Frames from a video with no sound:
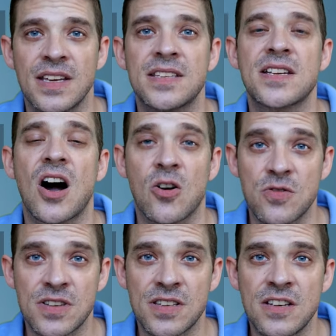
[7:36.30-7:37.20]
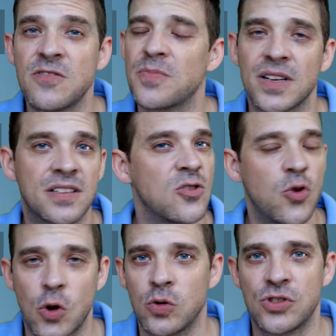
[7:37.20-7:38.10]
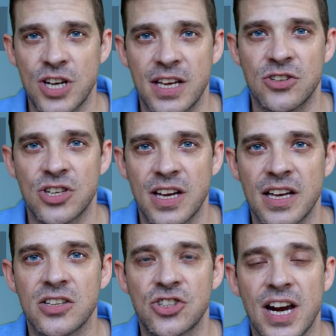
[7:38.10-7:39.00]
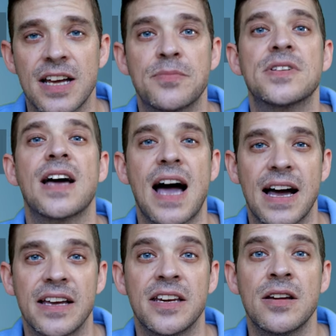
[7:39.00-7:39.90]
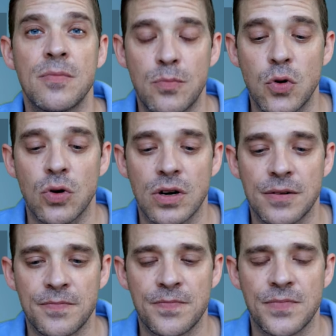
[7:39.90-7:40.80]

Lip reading: It's Akkusativ, but no change. Er schreibt ein Buch.